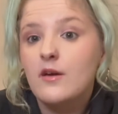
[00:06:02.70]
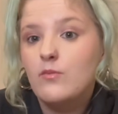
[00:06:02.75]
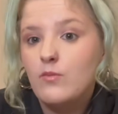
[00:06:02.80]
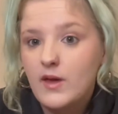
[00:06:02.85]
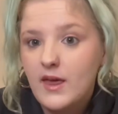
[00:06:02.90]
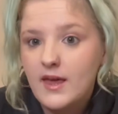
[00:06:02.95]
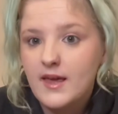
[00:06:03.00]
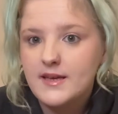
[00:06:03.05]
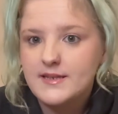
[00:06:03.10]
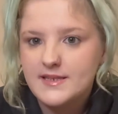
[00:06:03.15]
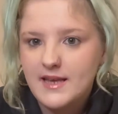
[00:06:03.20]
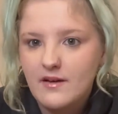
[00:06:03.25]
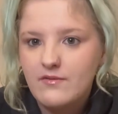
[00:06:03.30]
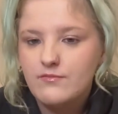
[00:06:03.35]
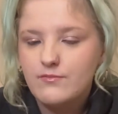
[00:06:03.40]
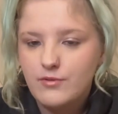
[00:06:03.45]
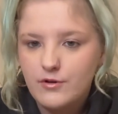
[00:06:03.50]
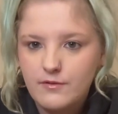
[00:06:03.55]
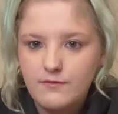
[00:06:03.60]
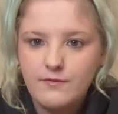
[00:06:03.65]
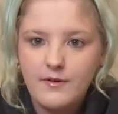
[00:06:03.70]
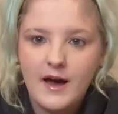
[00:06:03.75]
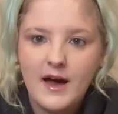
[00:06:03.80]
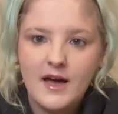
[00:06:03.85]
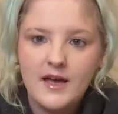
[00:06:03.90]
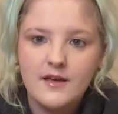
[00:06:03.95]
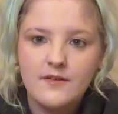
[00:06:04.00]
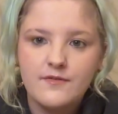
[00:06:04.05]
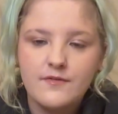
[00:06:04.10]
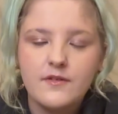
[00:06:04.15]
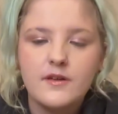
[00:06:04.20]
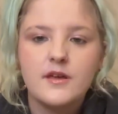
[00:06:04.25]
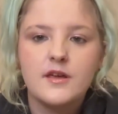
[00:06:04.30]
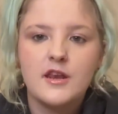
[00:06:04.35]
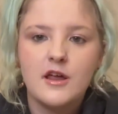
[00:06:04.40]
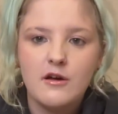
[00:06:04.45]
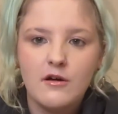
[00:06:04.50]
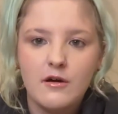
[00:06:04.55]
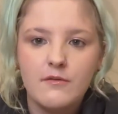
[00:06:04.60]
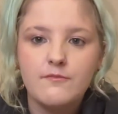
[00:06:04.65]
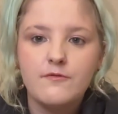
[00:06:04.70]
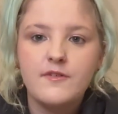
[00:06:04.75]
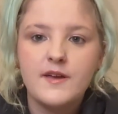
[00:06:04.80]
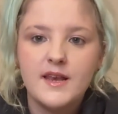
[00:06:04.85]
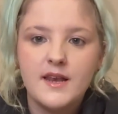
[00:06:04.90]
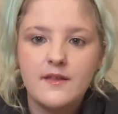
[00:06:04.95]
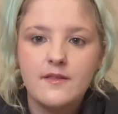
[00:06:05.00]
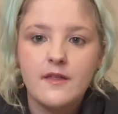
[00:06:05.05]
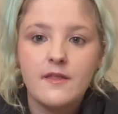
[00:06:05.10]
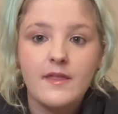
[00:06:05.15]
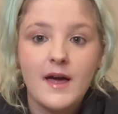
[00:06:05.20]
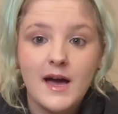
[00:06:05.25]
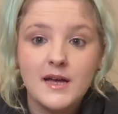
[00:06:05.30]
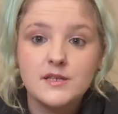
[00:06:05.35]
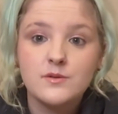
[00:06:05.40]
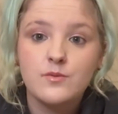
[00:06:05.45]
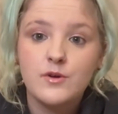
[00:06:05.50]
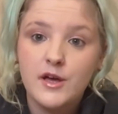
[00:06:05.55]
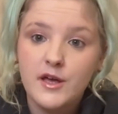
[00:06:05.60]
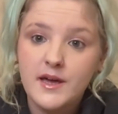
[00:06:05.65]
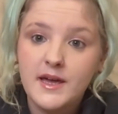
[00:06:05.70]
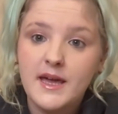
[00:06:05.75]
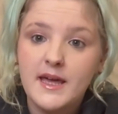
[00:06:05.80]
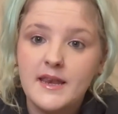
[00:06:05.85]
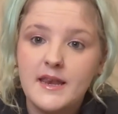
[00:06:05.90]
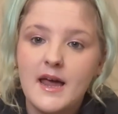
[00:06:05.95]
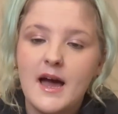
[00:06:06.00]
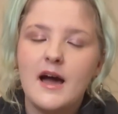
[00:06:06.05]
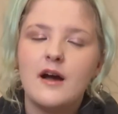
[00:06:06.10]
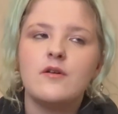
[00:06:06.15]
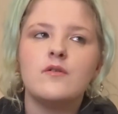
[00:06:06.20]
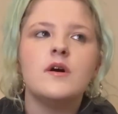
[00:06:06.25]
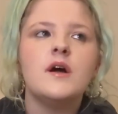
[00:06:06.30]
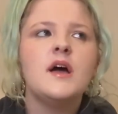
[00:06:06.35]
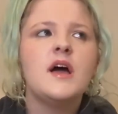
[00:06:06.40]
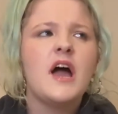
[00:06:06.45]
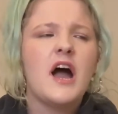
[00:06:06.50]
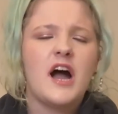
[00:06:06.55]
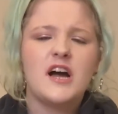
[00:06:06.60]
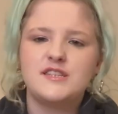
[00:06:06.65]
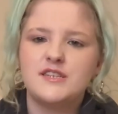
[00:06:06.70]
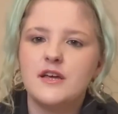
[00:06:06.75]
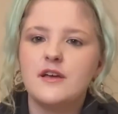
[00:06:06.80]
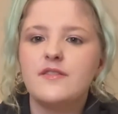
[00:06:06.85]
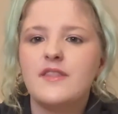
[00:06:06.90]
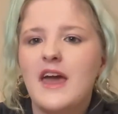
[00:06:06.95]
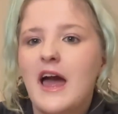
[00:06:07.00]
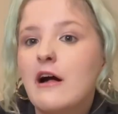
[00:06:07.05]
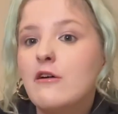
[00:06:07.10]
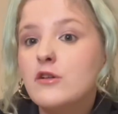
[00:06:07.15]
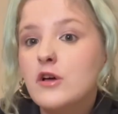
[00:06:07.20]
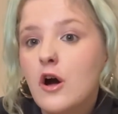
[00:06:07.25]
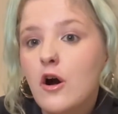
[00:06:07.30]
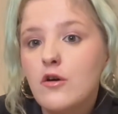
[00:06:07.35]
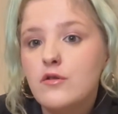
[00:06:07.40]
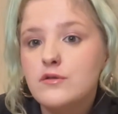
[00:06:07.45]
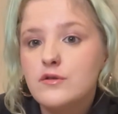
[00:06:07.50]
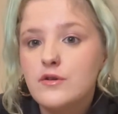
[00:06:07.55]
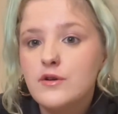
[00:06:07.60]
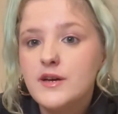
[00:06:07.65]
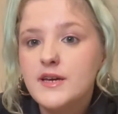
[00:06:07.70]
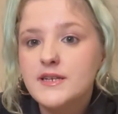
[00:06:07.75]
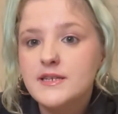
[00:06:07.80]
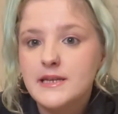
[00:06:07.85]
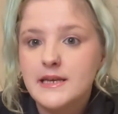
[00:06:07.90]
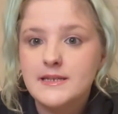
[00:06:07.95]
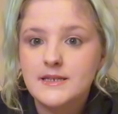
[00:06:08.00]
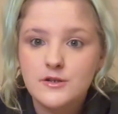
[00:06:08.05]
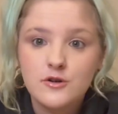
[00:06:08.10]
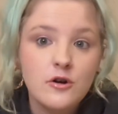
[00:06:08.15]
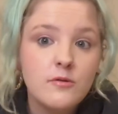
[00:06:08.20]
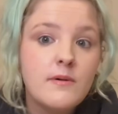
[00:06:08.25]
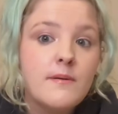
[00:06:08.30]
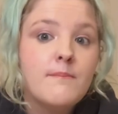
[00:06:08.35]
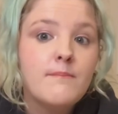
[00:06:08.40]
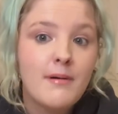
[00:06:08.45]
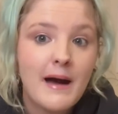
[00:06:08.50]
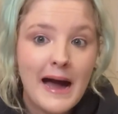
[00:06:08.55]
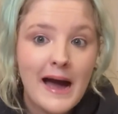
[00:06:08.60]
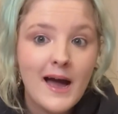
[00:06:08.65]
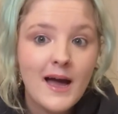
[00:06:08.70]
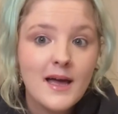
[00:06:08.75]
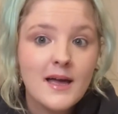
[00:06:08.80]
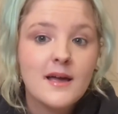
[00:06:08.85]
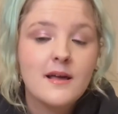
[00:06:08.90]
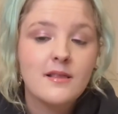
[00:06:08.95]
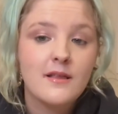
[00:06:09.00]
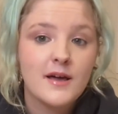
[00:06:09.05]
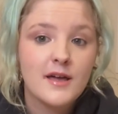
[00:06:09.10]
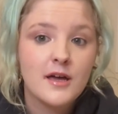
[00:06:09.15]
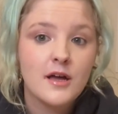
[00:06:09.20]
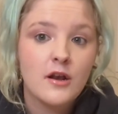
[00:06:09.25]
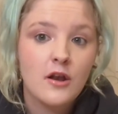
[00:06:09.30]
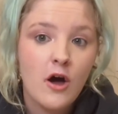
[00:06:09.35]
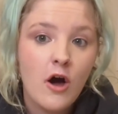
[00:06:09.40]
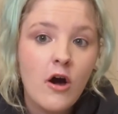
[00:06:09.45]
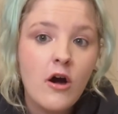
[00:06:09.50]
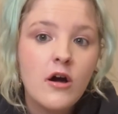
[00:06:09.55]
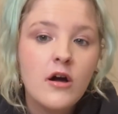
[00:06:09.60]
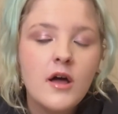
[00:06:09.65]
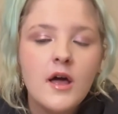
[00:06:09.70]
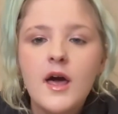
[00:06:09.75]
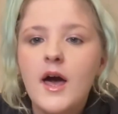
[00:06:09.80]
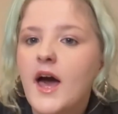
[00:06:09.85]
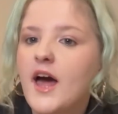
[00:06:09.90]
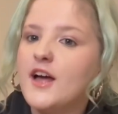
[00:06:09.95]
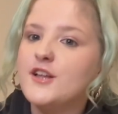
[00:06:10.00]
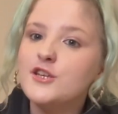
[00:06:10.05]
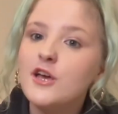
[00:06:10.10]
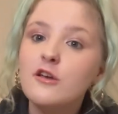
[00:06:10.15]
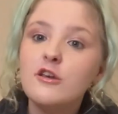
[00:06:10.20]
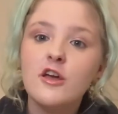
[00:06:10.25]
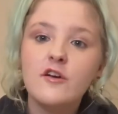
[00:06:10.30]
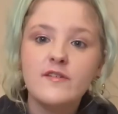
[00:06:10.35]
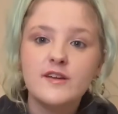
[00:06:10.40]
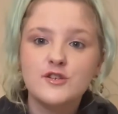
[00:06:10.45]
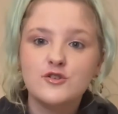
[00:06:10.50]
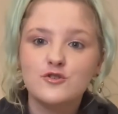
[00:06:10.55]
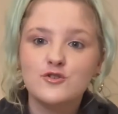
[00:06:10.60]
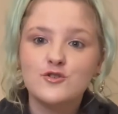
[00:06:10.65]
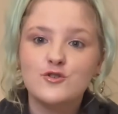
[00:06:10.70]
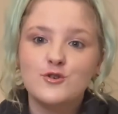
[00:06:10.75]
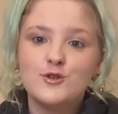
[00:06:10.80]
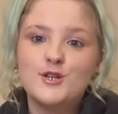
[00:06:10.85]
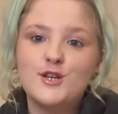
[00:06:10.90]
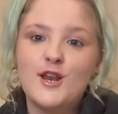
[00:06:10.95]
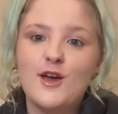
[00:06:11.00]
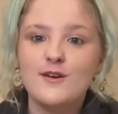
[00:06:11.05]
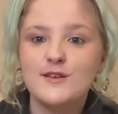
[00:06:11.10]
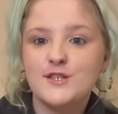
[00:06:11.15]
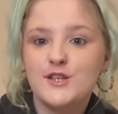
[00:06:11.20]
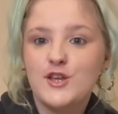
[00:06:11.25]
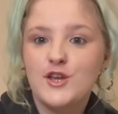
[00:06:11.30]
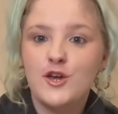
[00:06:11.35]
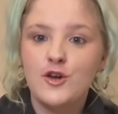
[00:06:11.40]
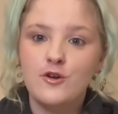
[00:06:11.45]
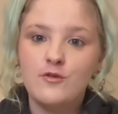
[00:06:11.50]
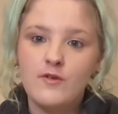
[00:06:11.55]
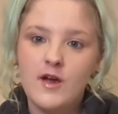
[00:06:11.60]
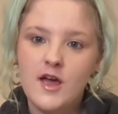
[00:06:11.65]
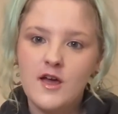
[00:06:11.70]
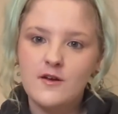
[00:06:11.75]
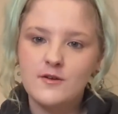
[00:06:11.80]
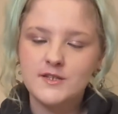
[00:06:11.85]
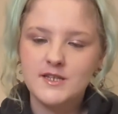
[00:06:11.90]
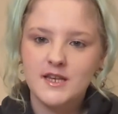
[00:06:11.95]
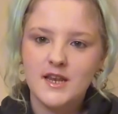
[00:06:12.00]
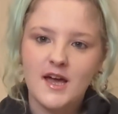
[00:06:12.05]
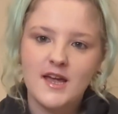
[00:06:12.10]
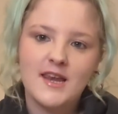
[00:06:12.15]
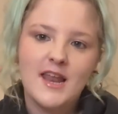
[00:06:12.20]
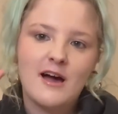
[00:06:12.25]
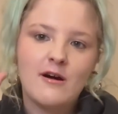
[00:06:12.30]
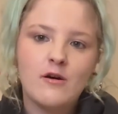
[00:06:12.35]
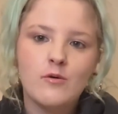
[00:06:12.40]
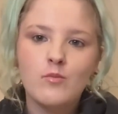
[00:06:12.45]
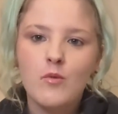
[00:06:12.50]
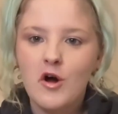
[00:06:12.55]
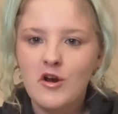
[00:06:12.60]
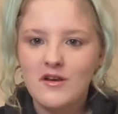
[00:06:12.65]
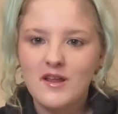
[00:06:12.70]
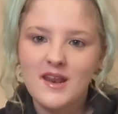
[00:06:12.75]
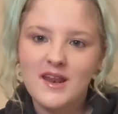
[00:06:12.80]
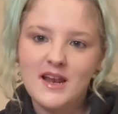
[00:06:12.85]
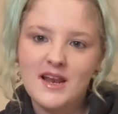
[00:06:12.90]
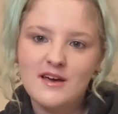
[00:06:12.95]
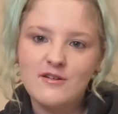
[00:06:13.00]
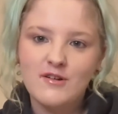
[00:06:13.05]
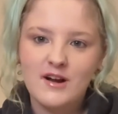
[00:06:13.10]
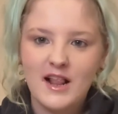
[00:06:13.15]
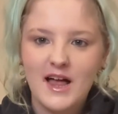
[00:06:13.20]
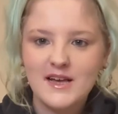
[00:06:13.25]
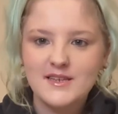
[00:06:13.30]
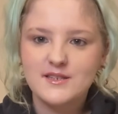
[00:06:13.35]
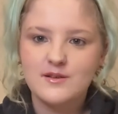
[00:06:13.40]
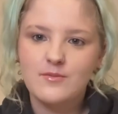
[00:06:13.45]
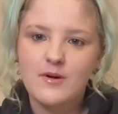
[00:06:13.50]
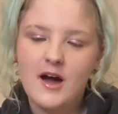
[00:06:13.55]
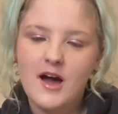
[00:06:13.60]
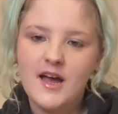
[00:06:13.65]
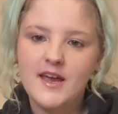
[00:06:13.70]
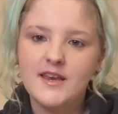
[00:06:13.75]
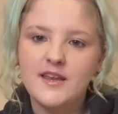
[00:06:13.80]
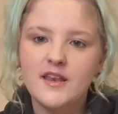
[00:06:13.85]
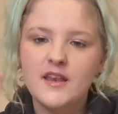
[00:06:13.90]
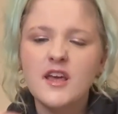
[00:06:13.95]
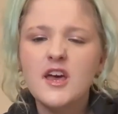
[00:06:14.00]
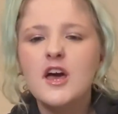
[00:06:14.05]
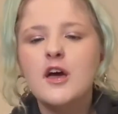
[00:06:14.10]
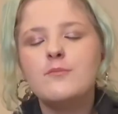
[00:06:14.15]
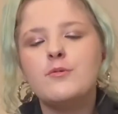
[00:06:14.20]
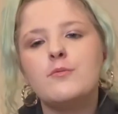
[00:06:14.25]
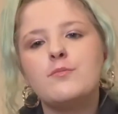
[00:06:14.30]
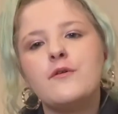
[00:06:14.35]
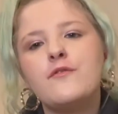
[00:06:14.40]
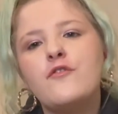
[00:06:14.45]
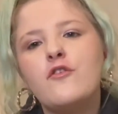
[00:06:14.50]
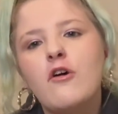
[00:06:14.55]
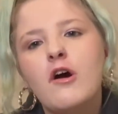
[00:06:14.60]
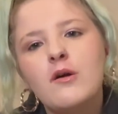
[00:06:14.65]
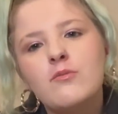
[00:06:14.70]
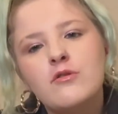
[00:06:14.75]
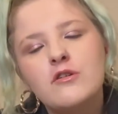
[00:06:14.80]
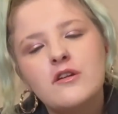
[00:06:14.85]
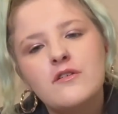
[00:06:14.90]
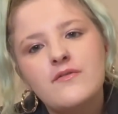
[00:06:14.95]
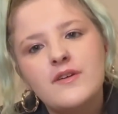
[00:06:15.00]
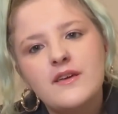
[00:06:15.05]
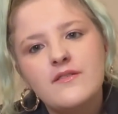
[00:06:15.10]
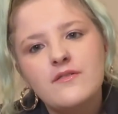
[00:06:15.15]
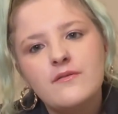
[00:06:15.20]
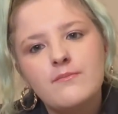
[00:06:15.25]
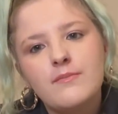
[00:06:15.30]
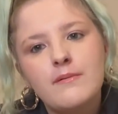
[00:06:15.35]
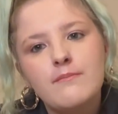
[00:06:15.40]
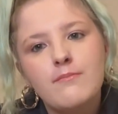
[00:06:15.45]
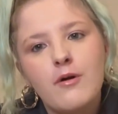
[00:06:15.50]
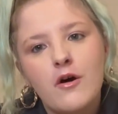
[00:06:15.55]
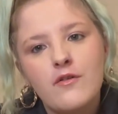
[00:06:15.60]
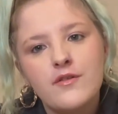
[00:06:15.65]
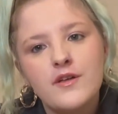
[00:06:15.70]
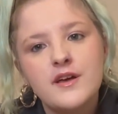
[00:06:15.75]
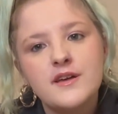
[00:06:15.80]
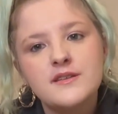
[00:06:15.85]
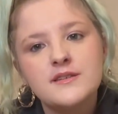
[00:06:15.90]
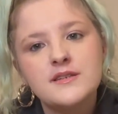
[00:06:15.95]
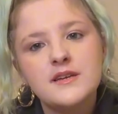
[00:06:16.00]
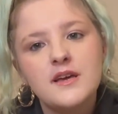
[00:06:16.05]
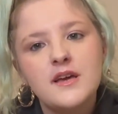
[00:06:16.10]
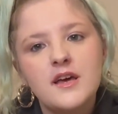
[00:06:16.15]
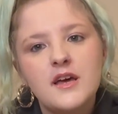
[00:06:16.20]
week of 7.5, you know, I'm feeling that that's working now. The alcohol noise is coming back like a lot. I don't know if it's just because, you know, it's the Euros and like now I'm wanting a little glass of wine, but before I wouldn't have even been bothered.